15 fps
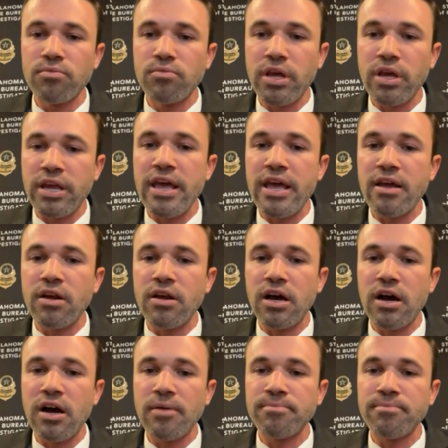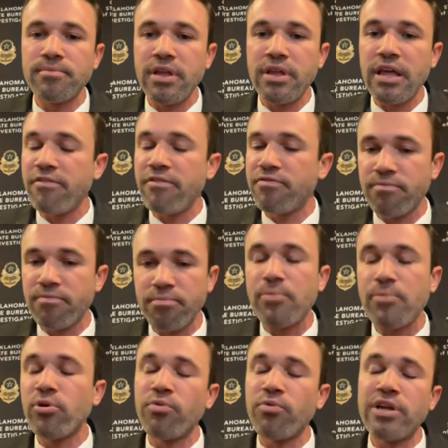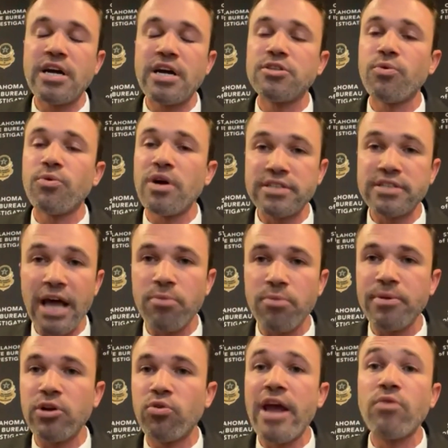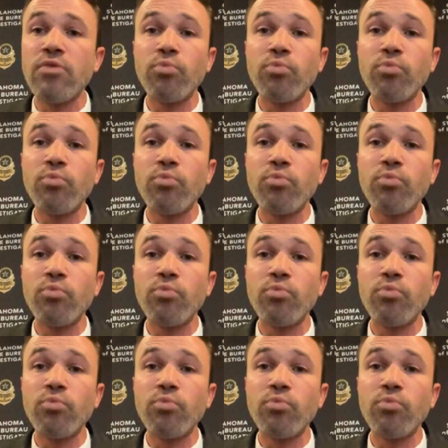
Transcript: Again, if people can reach out to us, that would be great.